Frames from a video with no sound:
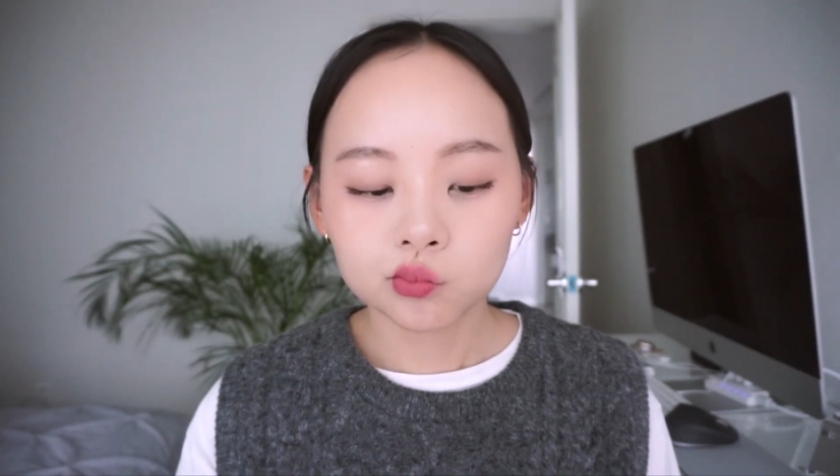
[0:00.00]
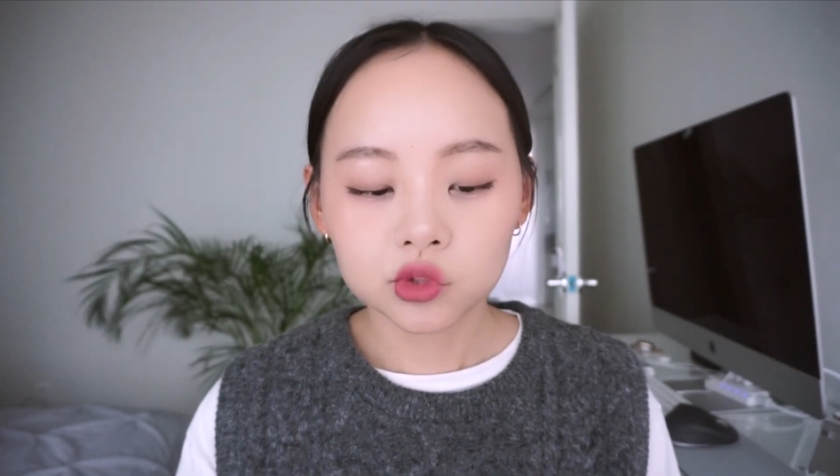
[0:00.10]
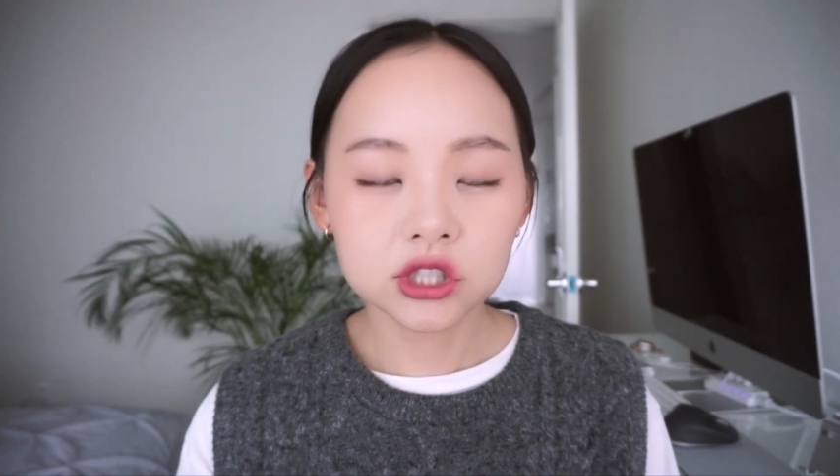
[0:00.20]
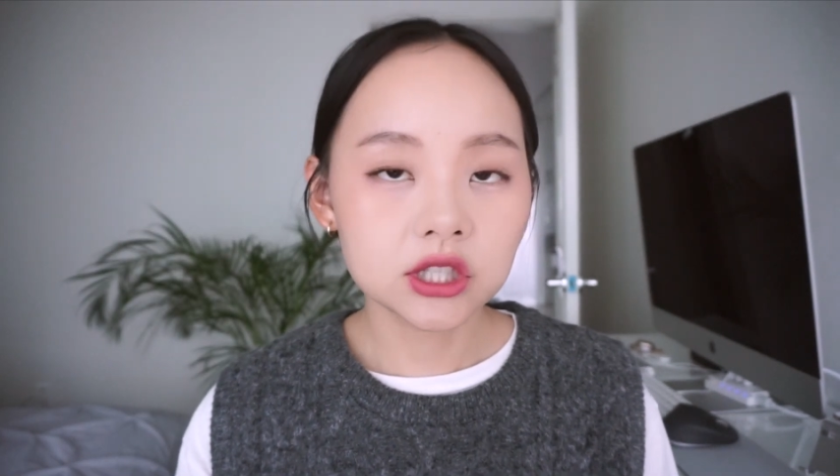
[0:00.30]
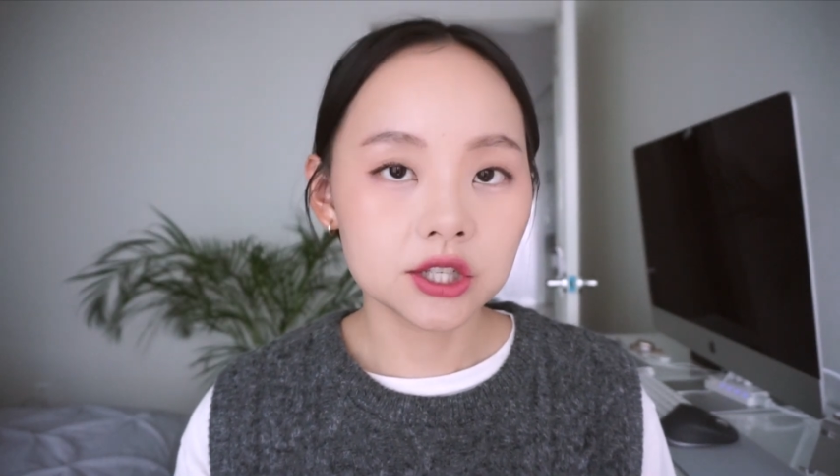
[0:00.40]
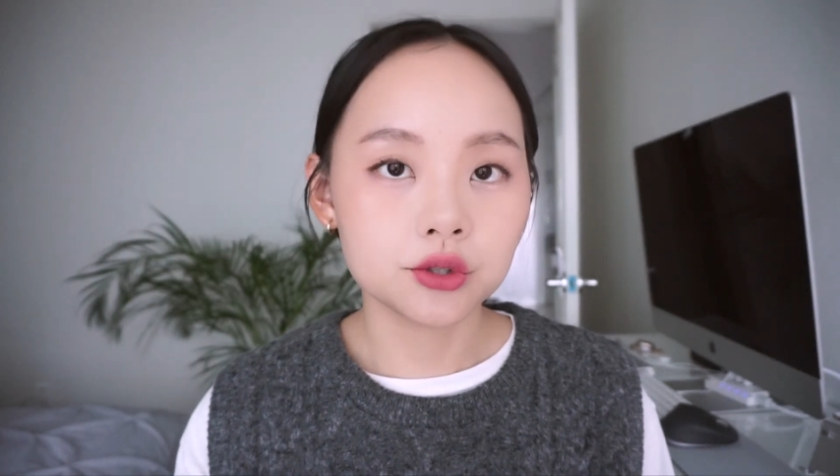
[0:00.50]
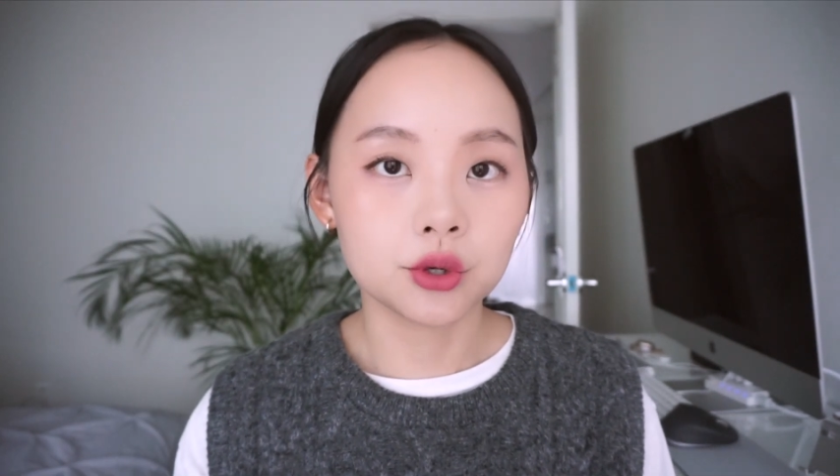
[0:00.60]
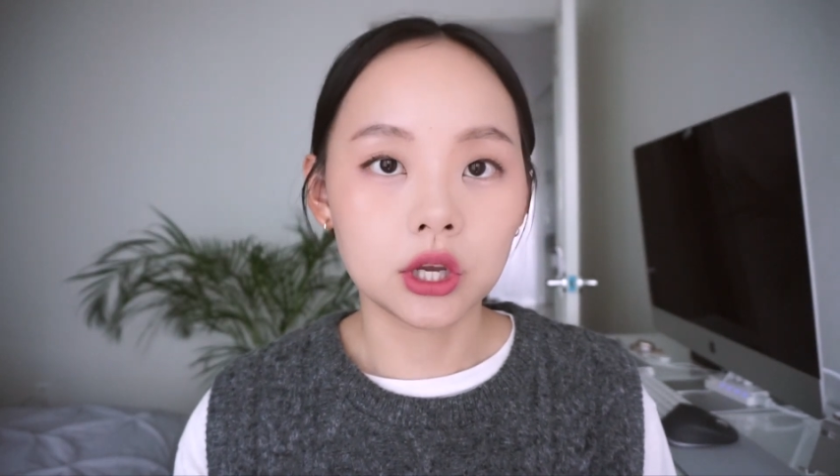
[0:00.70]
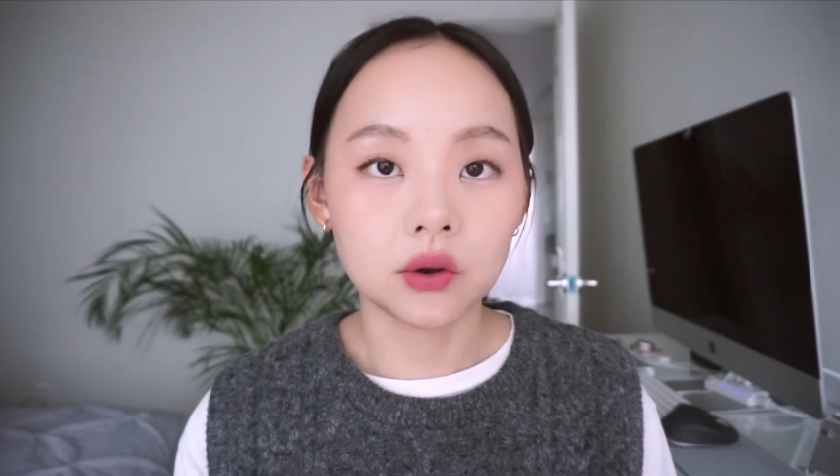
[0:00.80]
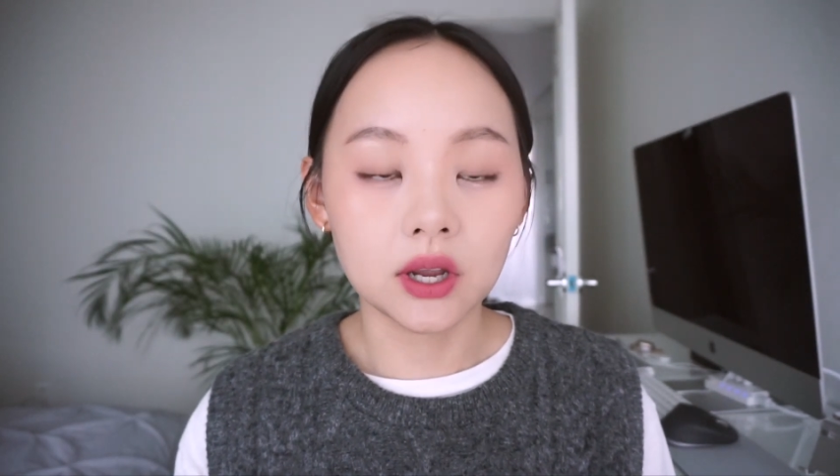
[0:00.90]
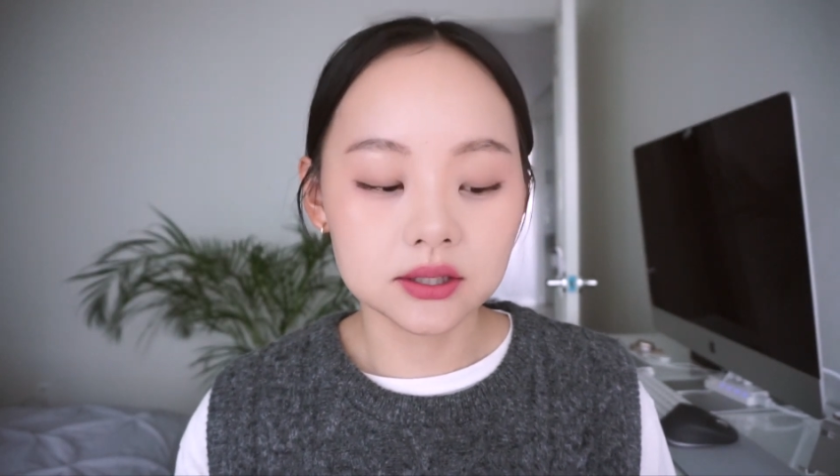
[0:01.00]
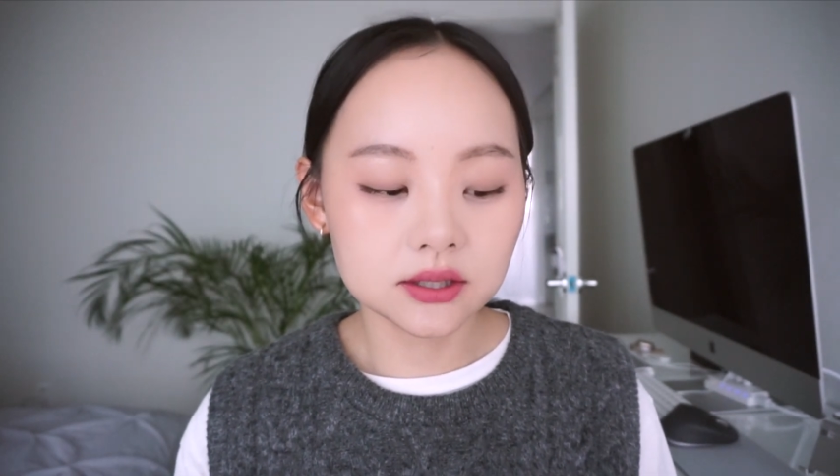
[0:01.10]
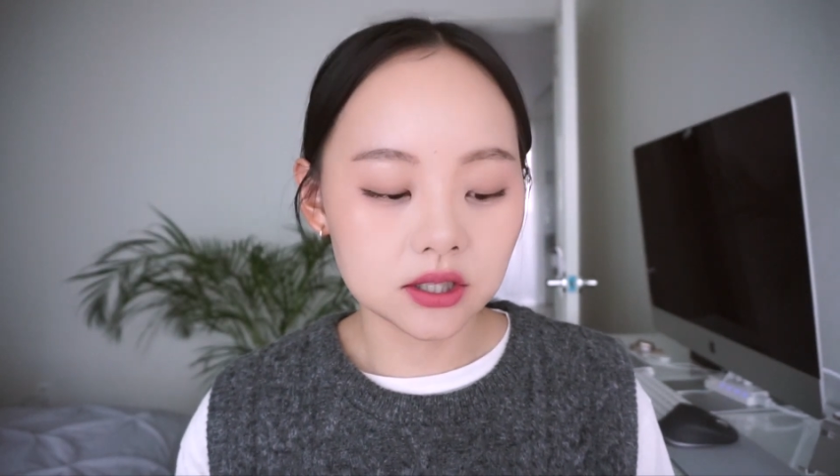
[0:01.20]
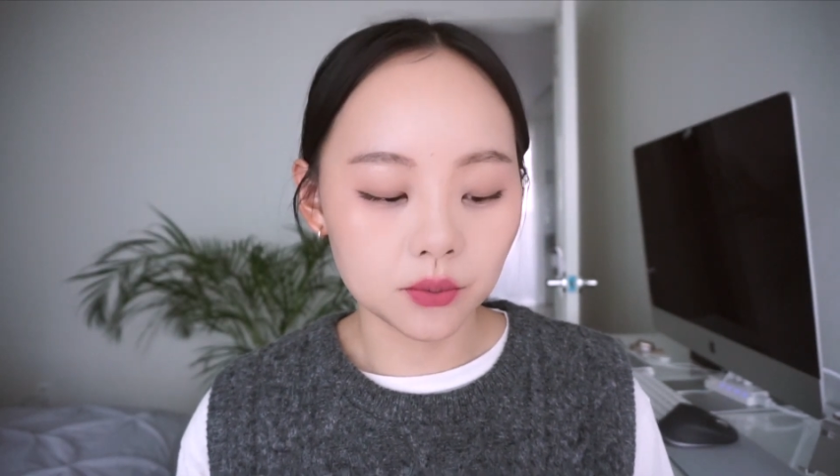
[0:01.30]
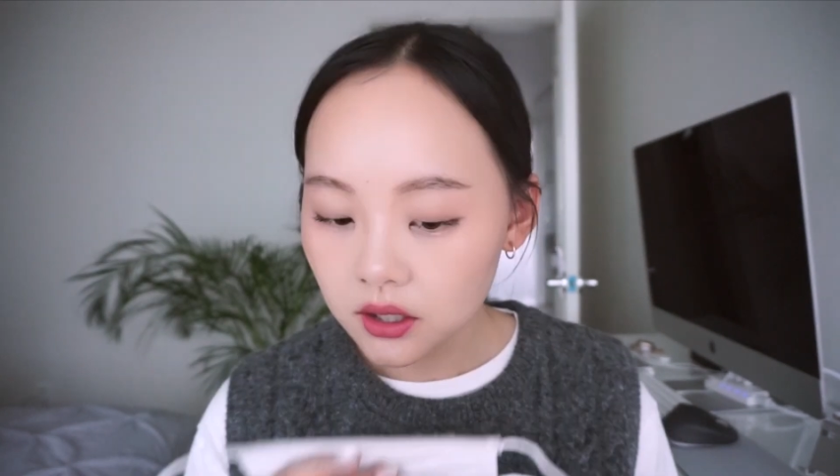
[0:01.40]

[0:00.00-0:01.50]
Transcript: just in case you're curious.